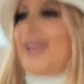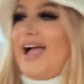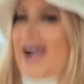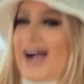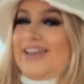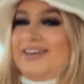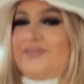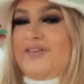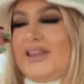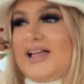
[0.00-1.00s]
And I
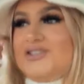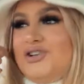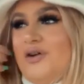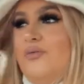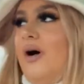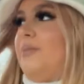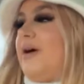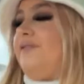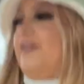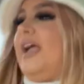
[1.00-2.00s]
feel like, do you know what? One
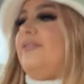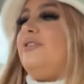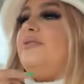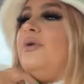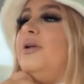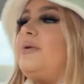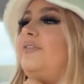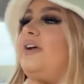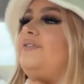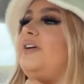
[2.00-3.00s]
of my
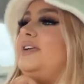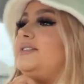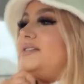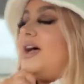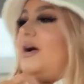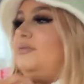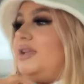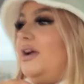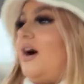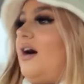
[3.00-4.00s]
favourite things is that
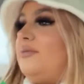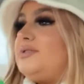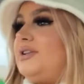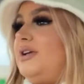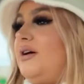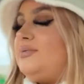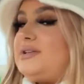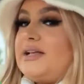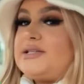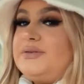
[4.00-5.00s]
Emily absolutely
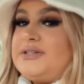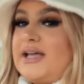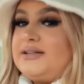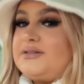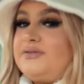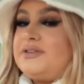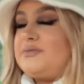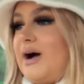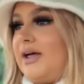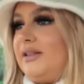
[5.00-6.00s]
obsessed with Taylor Swift as
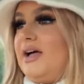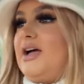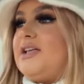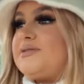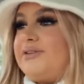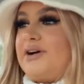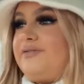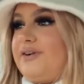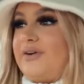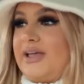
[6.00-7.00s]
well. So I don't
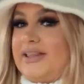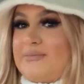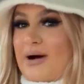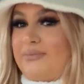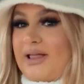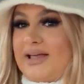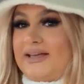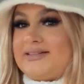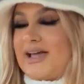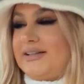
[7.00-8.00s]
feel guilty about
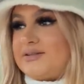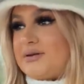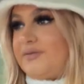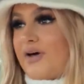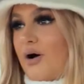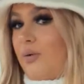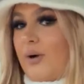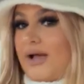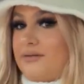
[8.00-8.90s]
playing Taylor Swift the whole way.